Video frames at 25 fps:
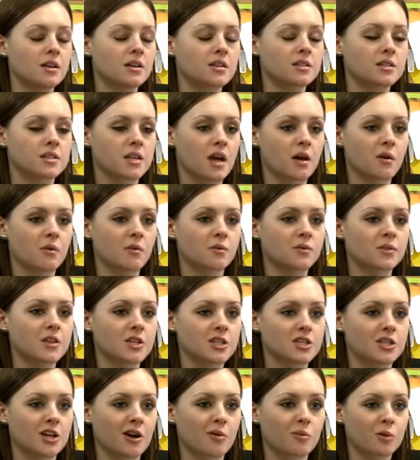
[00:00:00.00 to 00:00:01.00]
So
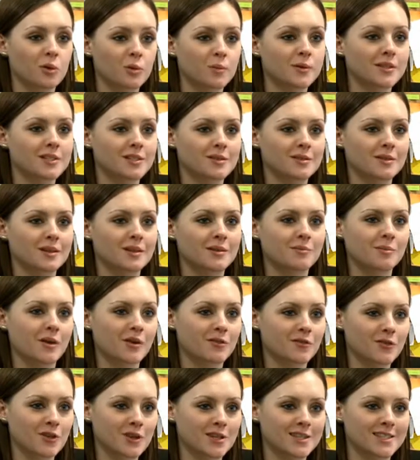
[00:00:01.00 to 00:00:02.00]
this year I will be doing my
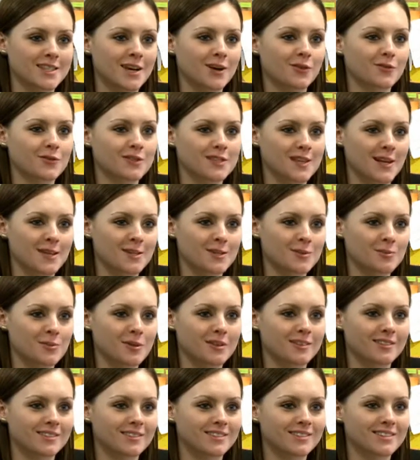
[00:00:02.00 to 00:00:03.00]
first
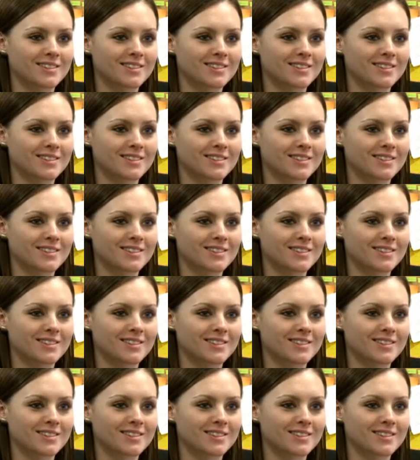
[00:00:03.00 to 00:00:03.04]
self-assessment.